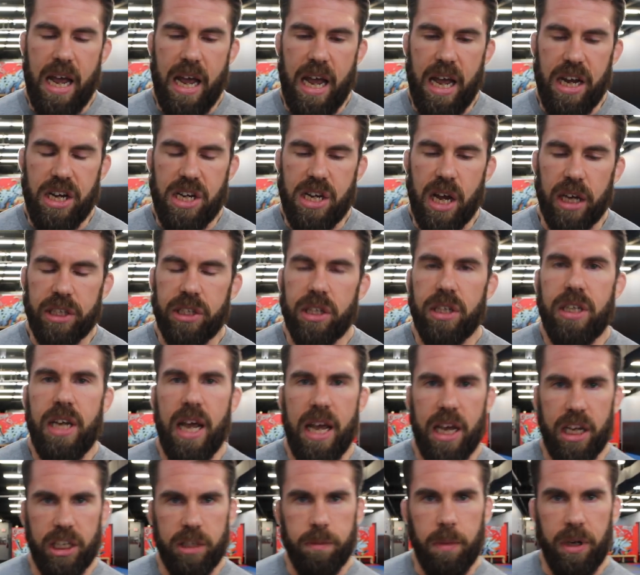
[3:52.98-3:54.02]
It doesn't
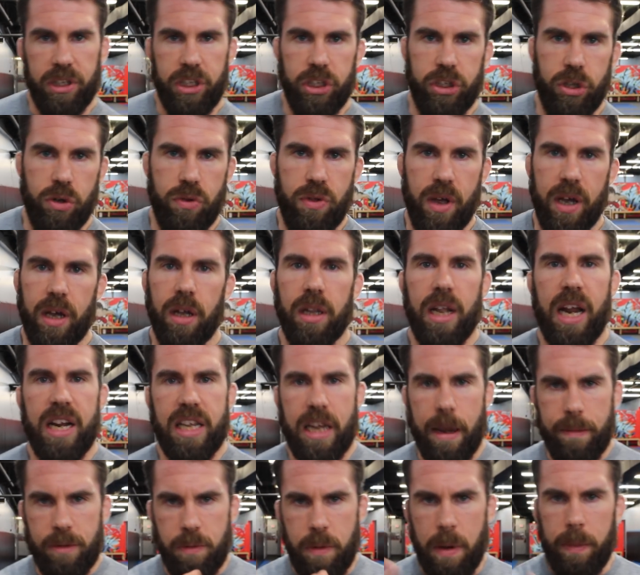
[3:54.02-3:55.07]
take as much as you think. A lot
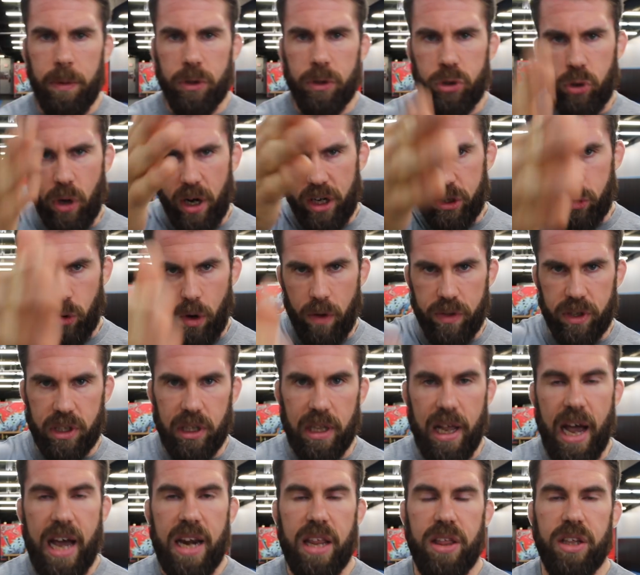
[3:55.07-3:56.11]
of times people try to draw this
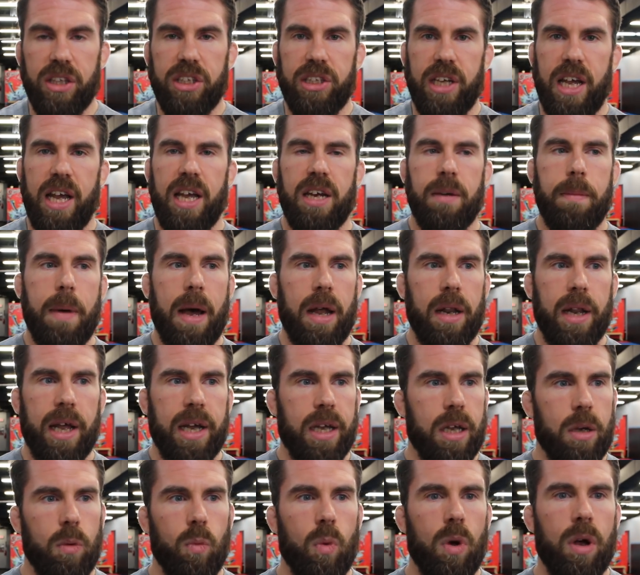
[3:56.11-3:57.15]
line in the sand about,
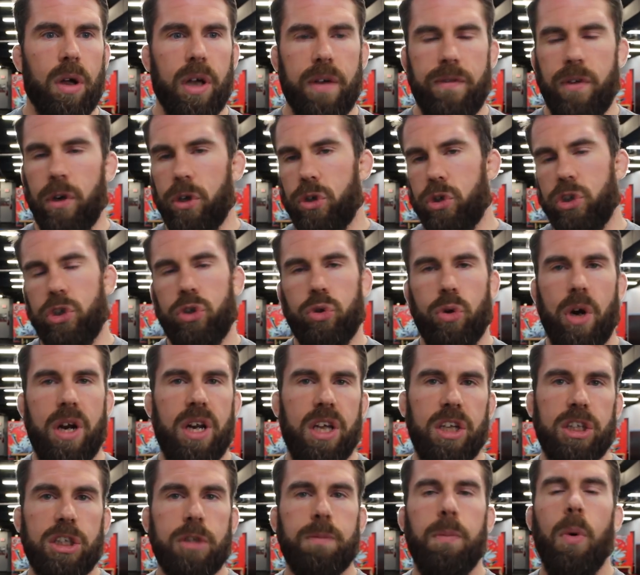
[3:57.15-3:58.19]
like, well, if you're
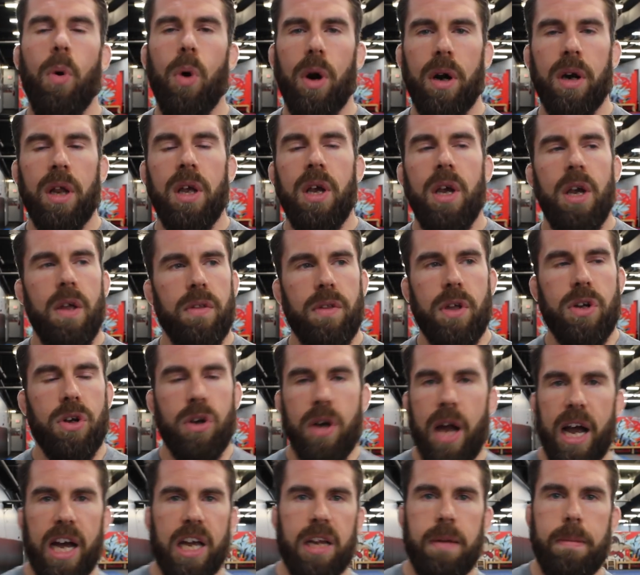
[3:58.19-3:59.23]
training sport, then you're
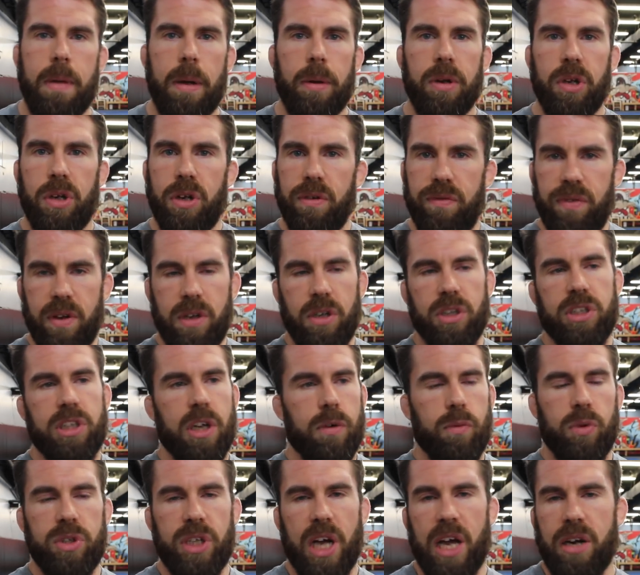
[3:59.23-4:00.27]
not going to be able to defend
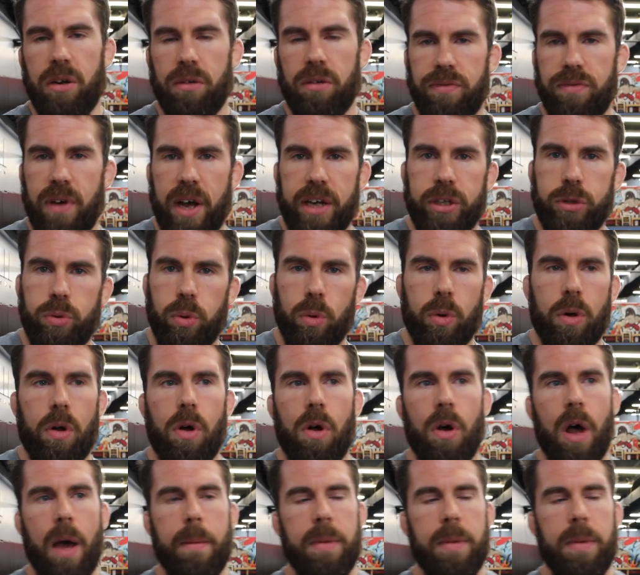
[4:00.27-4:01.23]
yourself, which I find true at all.